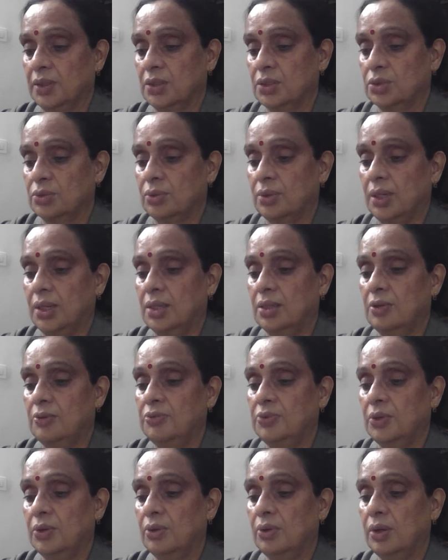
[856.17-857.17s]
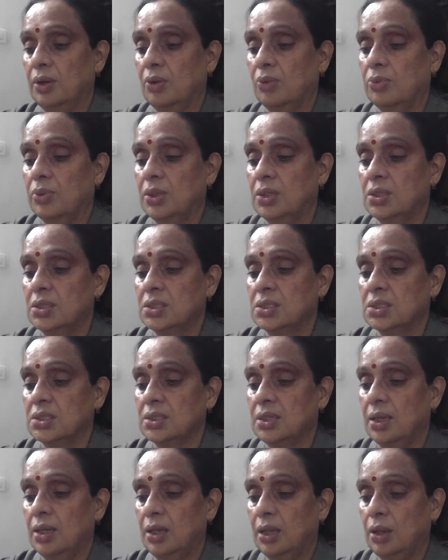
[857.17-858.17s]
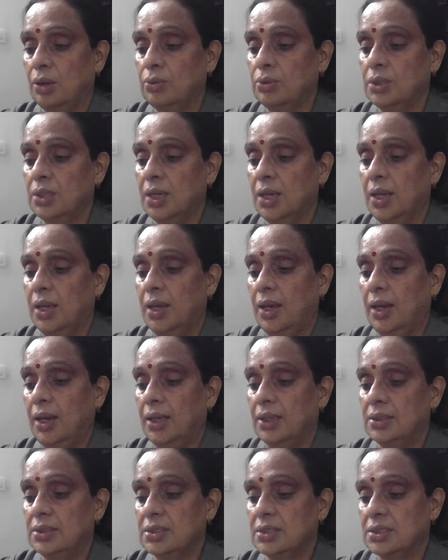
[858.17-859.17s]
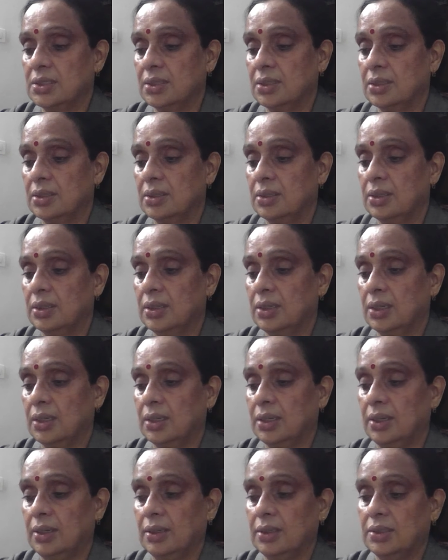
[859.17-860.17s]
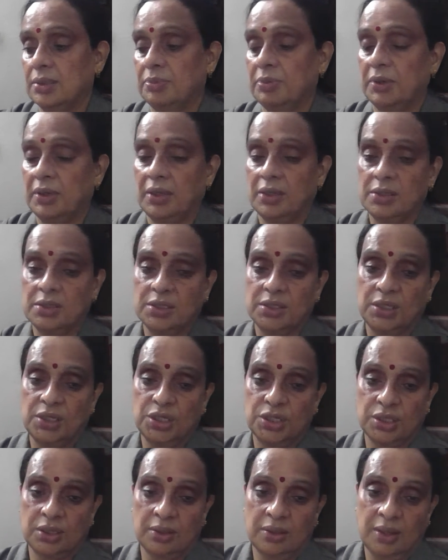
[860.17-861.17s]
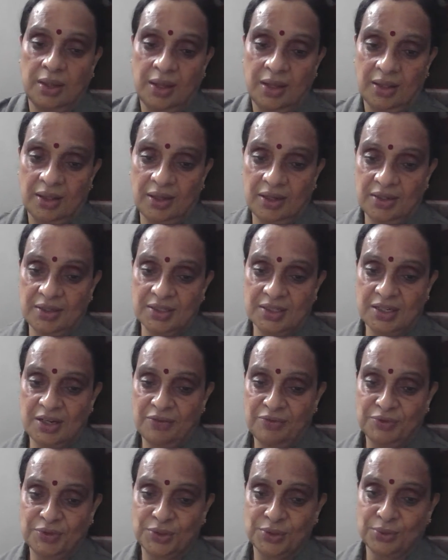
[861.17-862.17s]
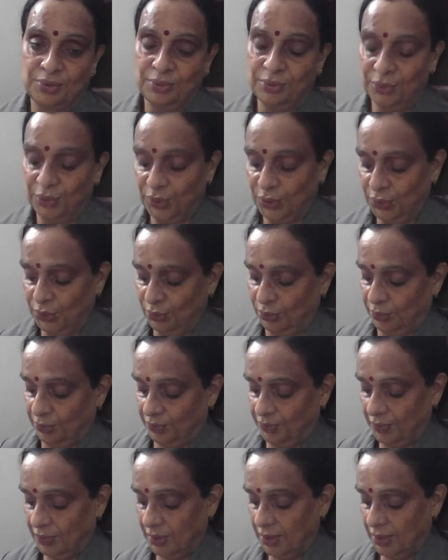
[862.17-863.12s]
So read the following words aloud and circle the correct pronunciation. That is left to you.